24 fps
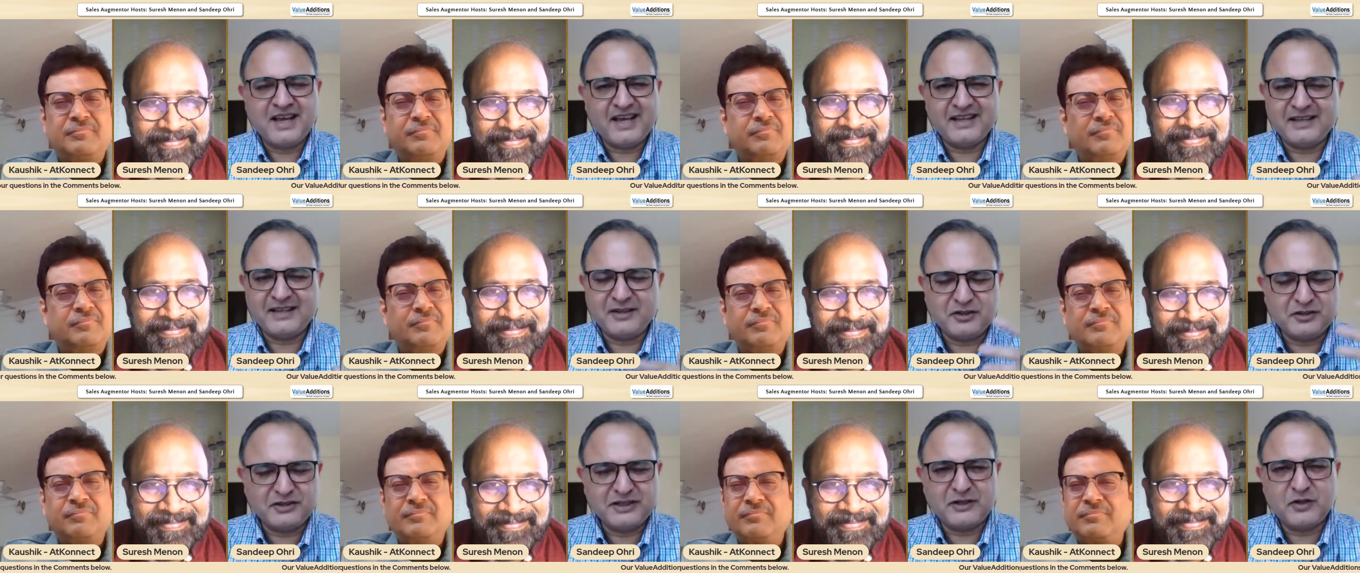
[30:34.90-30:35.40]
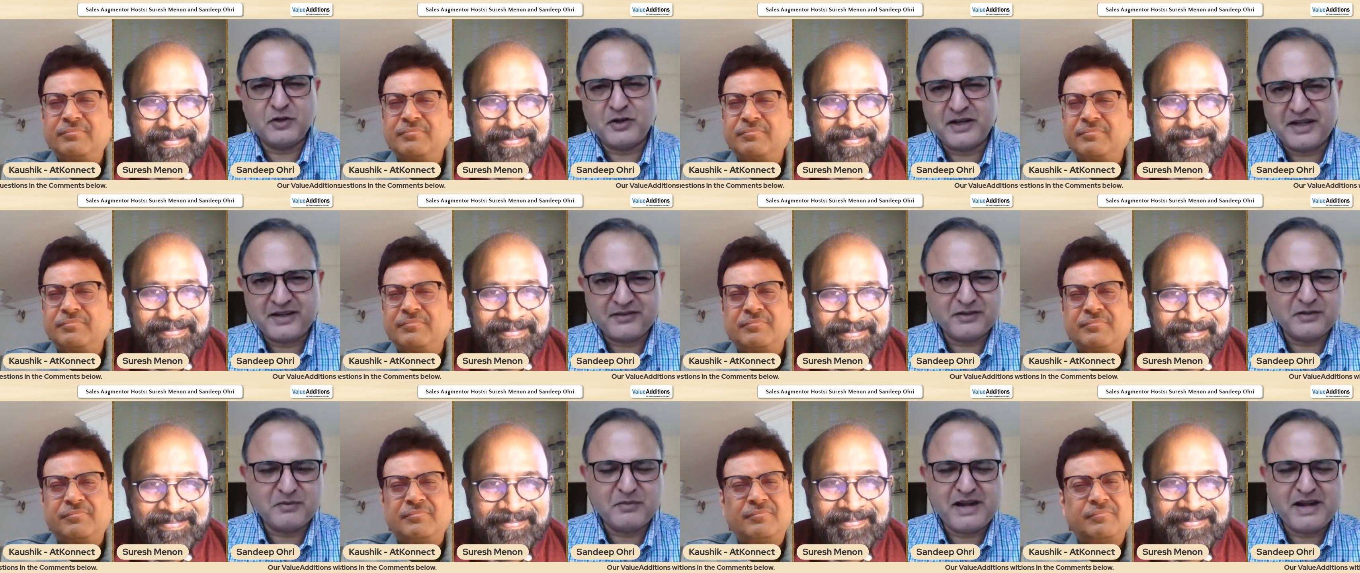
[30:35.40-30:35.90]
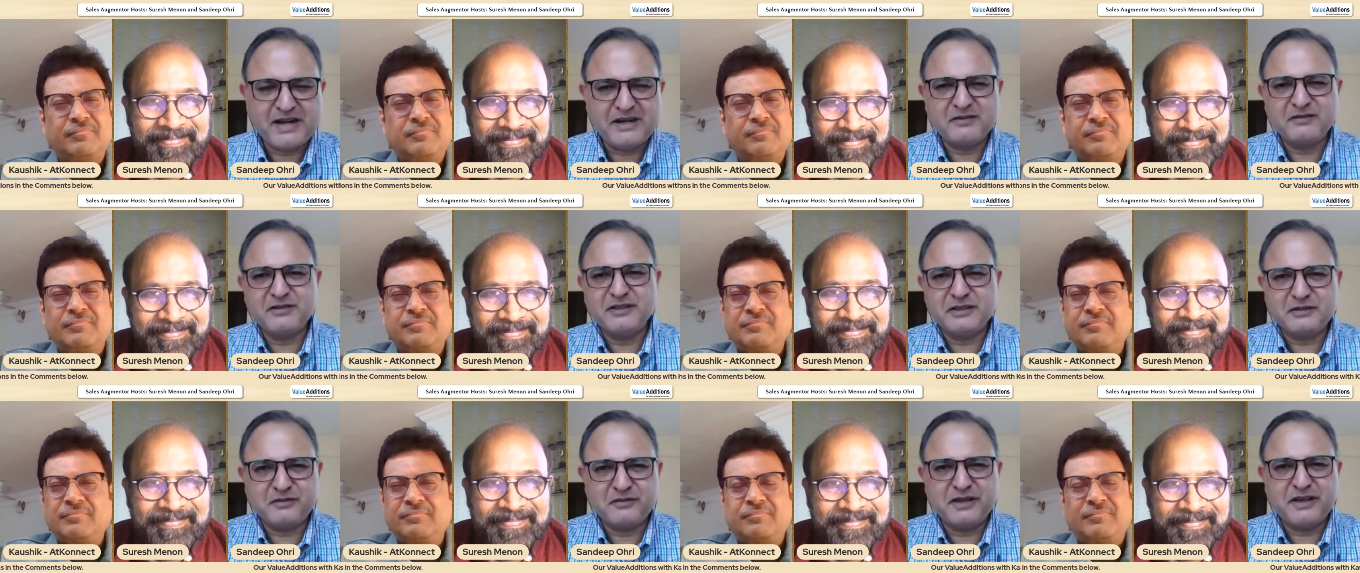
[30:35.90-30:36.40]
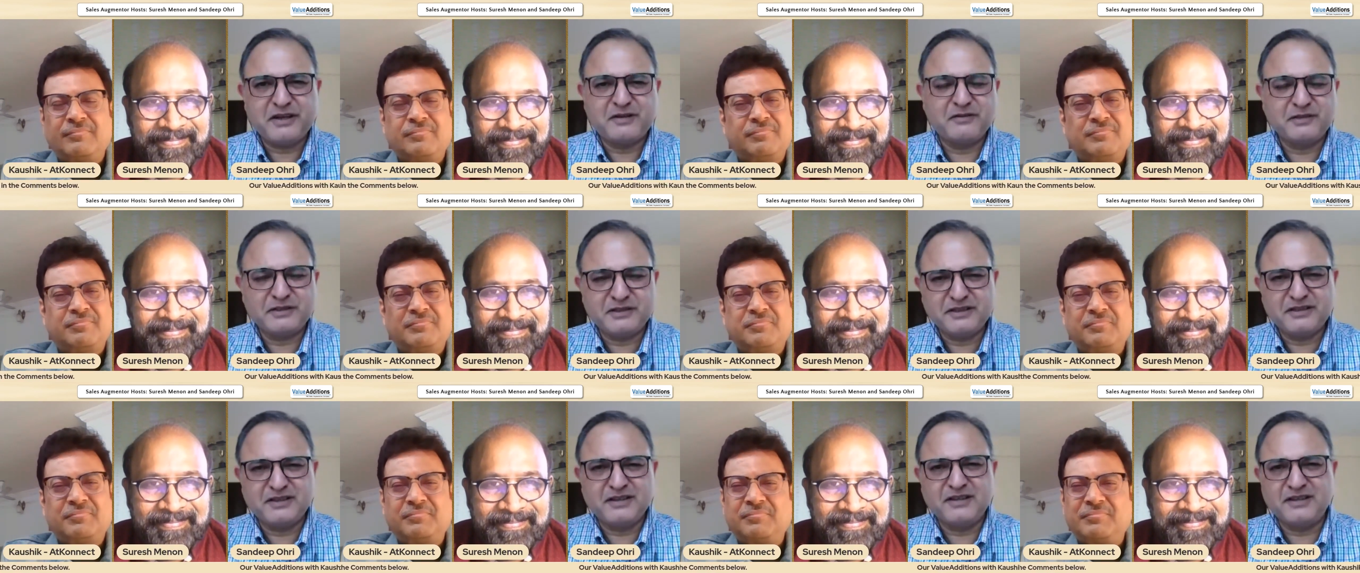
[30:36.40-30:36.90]
Speaker 1: and you know they don't have the bandwidth,
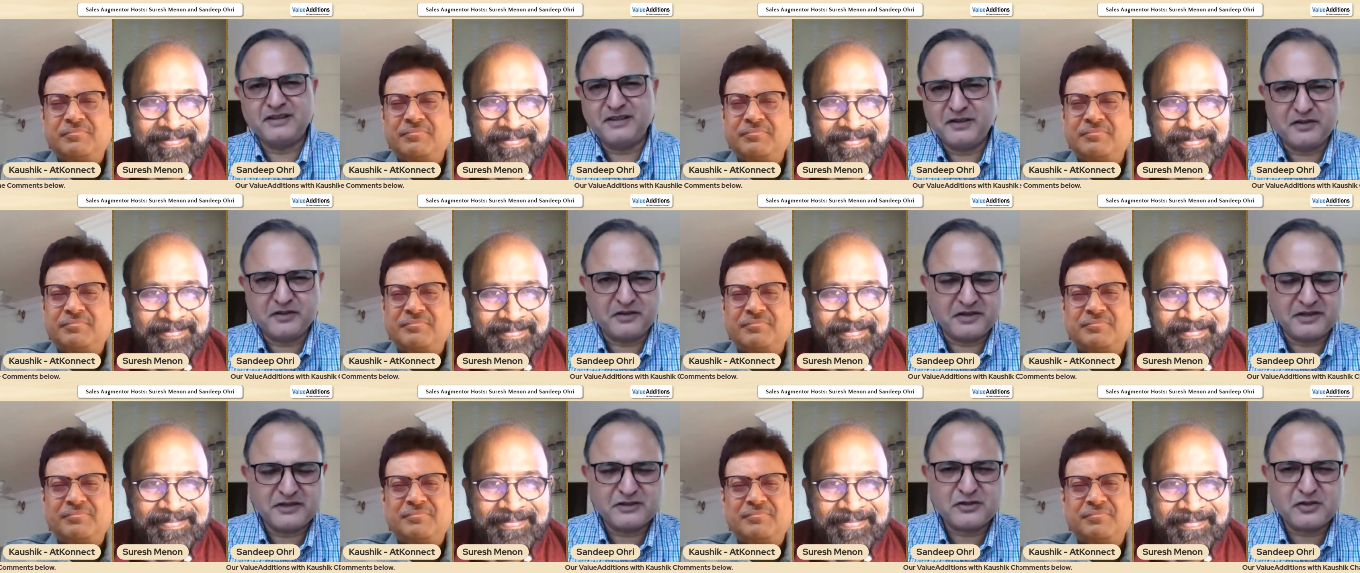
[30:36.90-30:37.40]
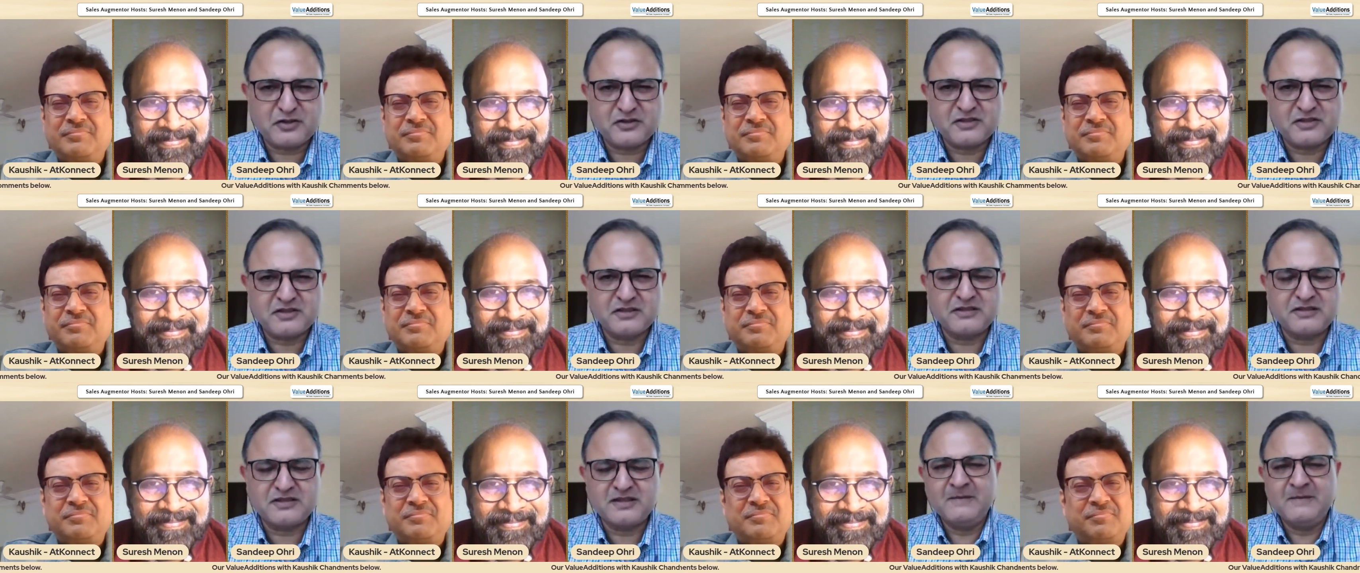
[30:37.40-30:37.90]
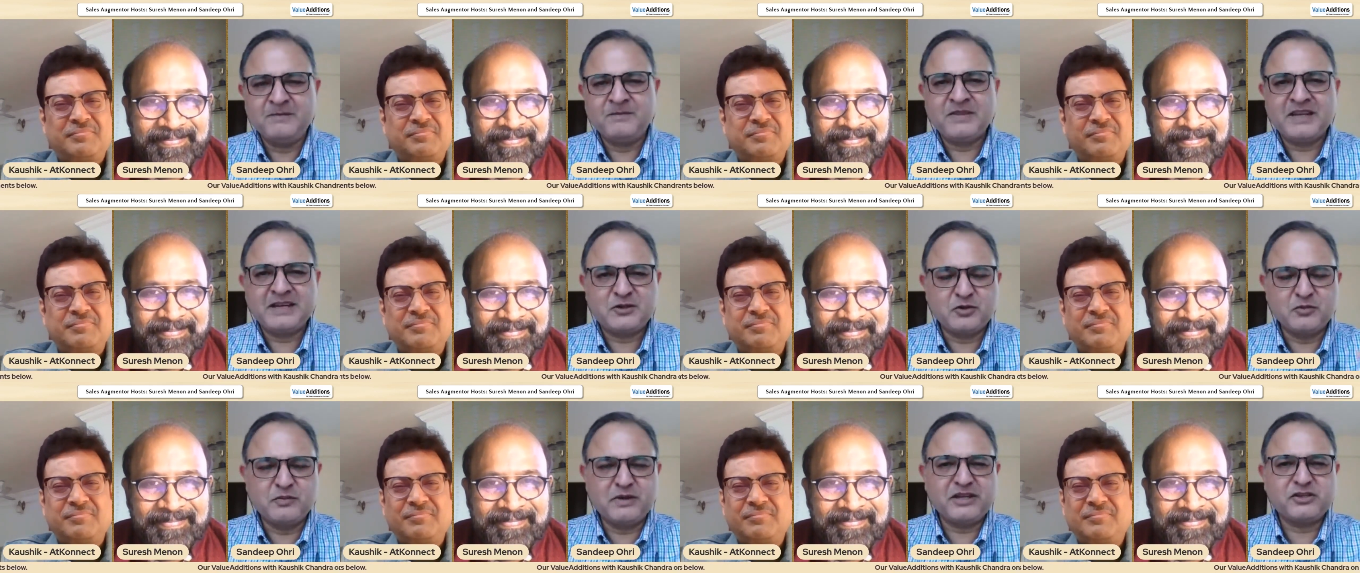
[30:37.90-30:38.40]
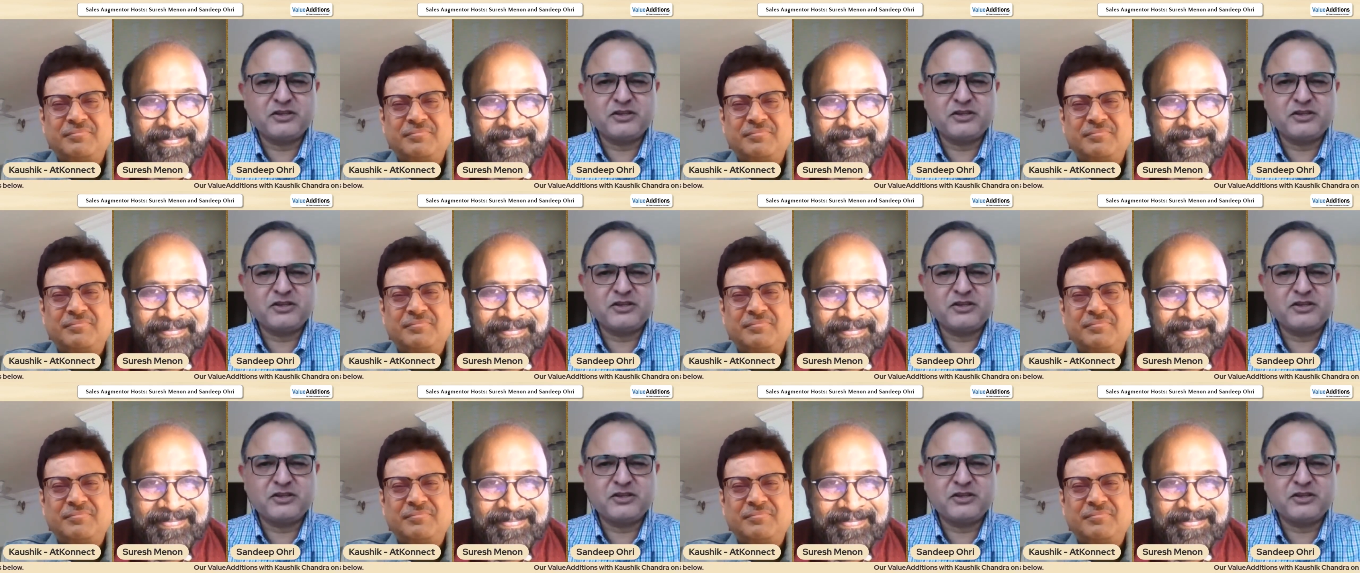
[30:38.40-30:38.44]
wherewithal, you know resources to